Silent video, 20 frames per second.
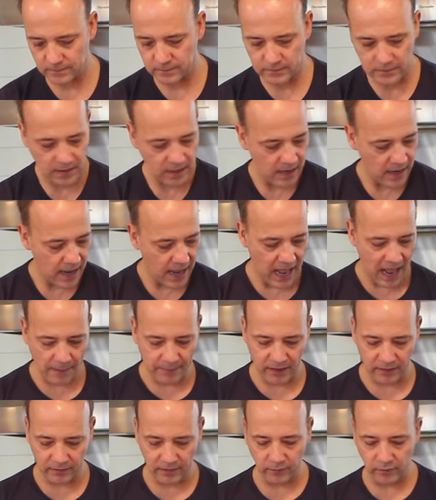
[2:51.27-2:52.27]
I'm
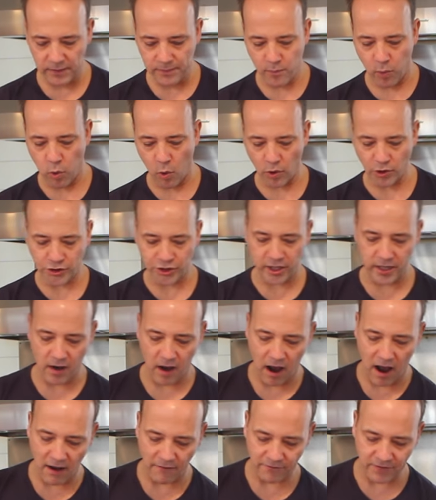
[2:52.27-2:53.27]
going to literally portion
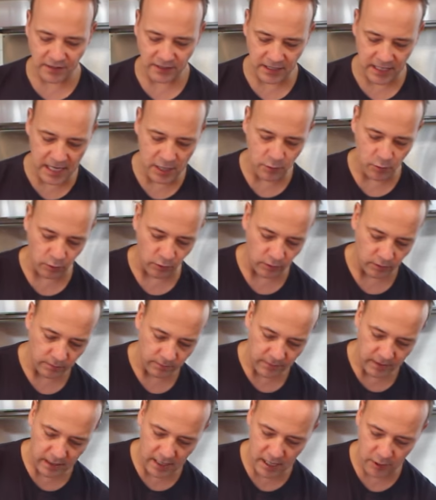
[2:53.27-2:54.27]
off this
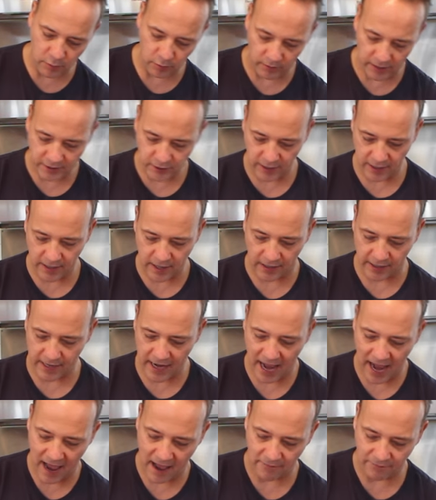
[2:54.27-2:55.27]
equal, equally, so you can cut it in
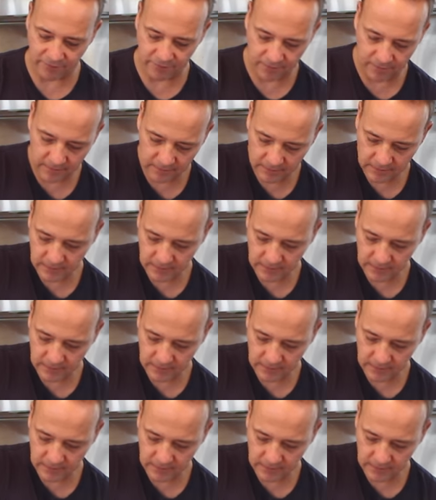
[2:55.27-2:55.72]
half,